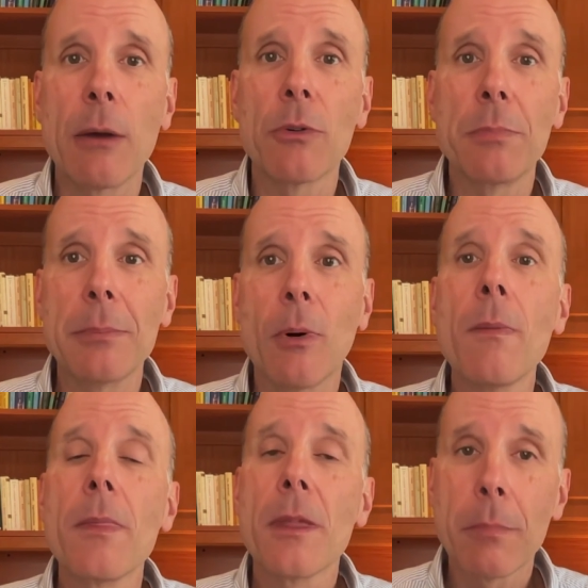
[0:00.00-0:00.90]
with
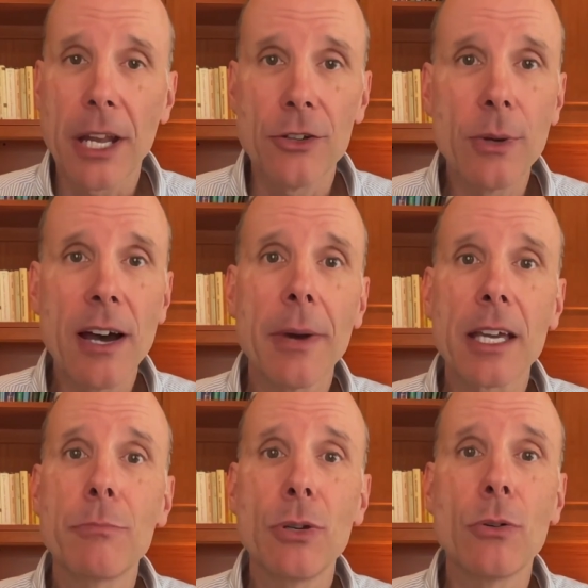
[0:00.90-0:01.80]
people, but I do have my
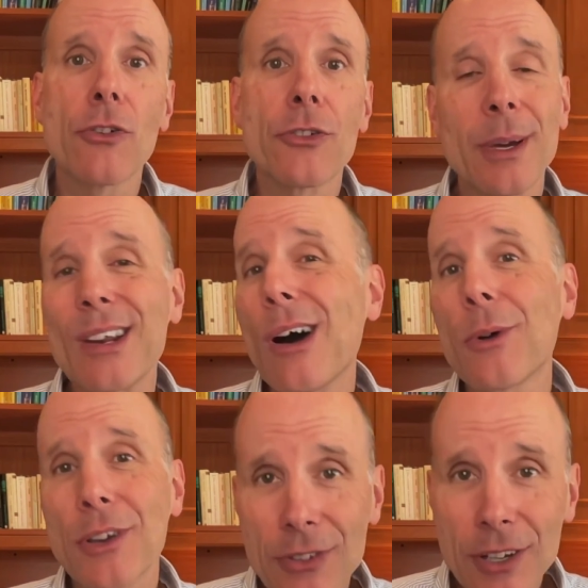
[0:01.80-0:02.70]
computer, so I could
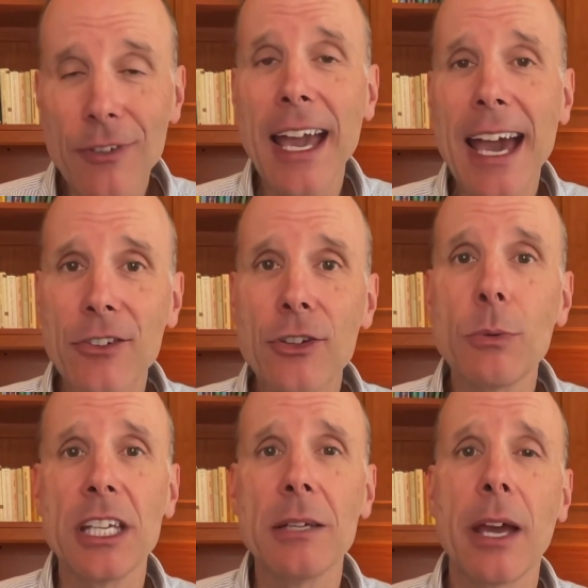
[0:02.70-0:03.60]
always, if I had to,
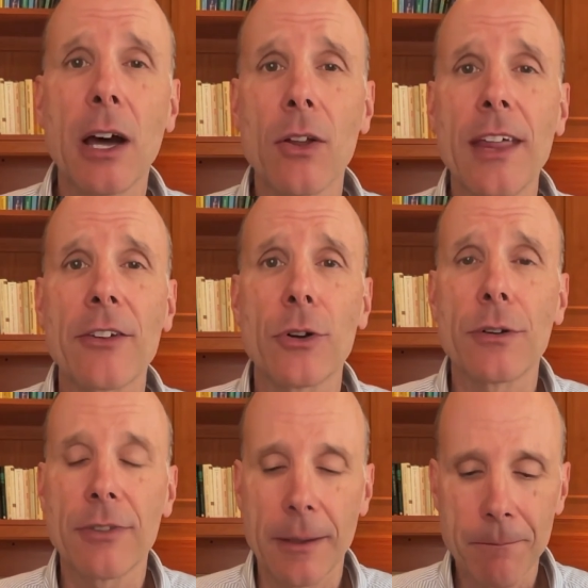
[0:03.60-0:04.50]
email and that sort of
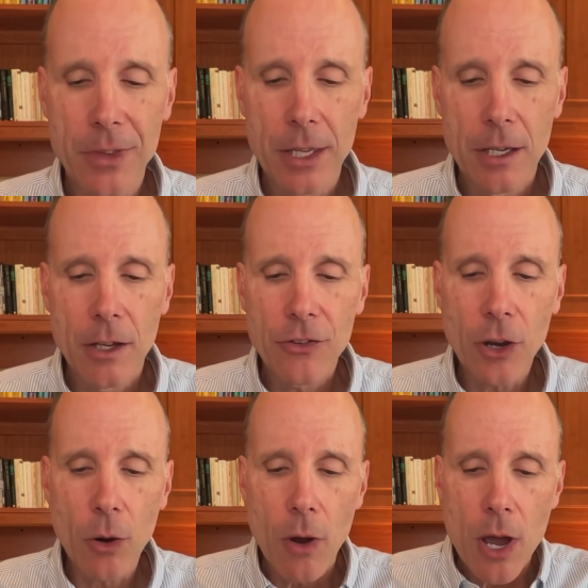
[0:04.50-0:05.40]
thing.
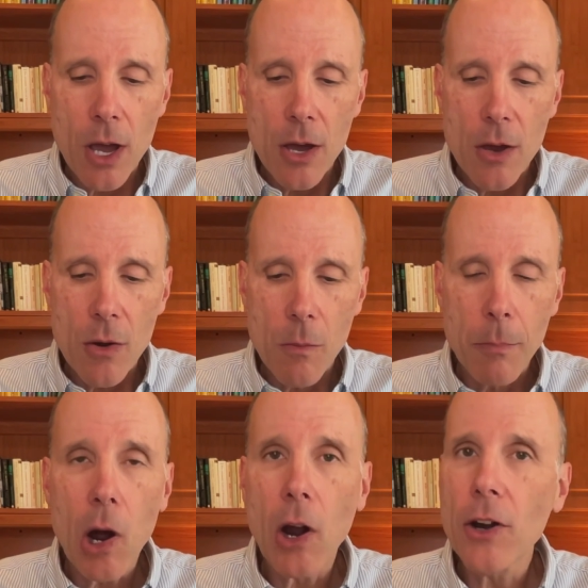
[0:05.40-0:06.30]
So
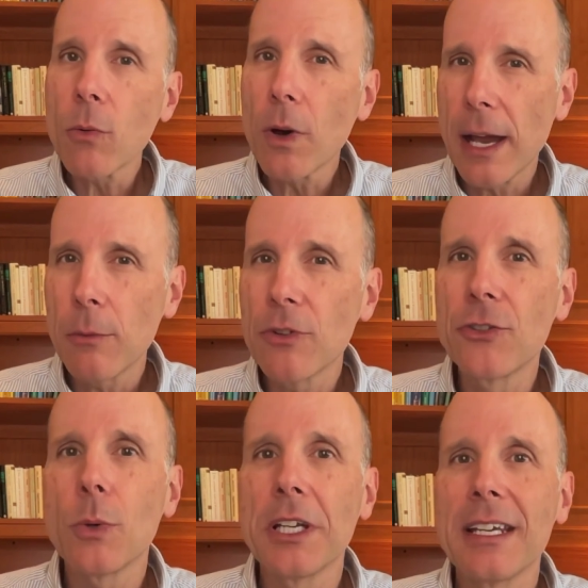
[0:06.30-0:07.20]
part of what I was
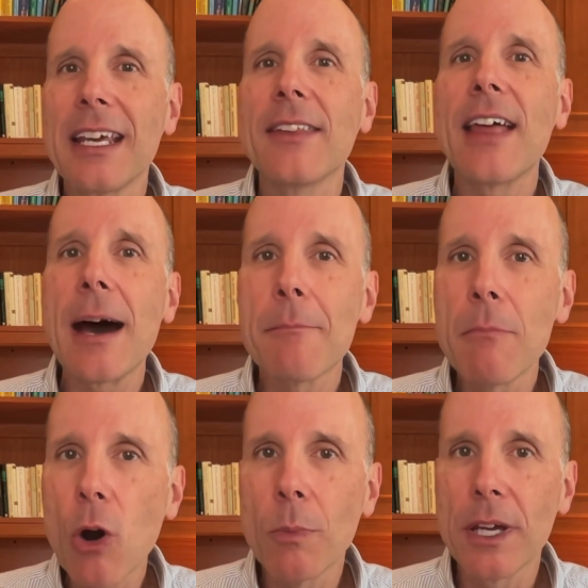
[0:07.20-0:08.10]
doing in that
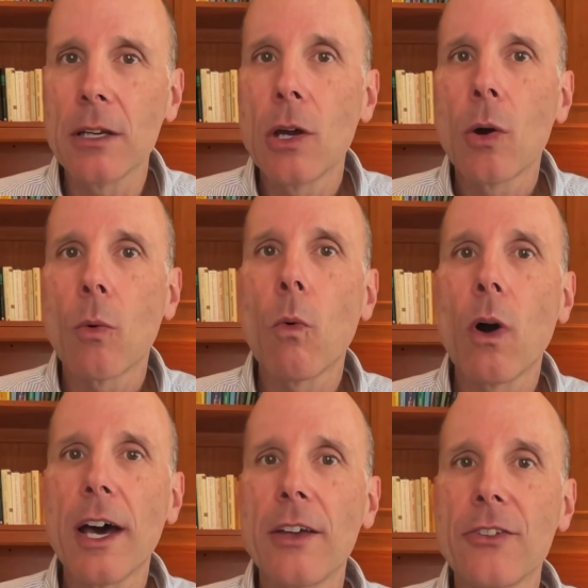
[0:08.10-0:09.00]
moment
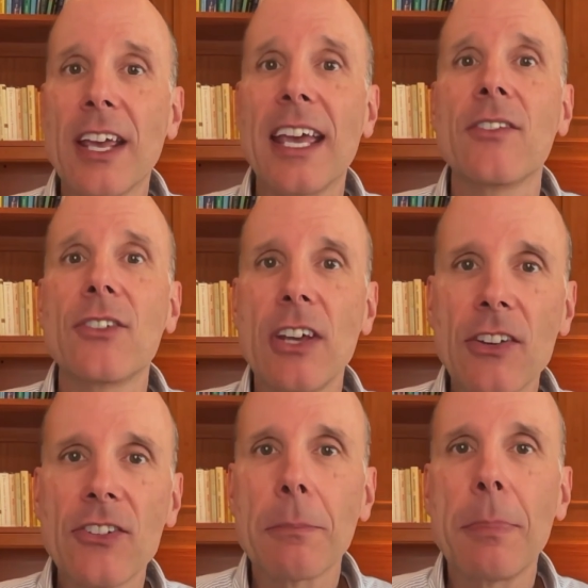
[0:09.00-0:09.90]
was
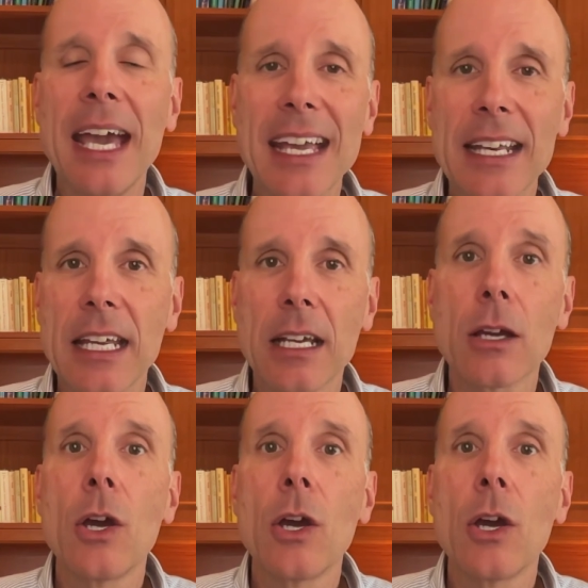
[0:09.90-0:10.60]
anticipating,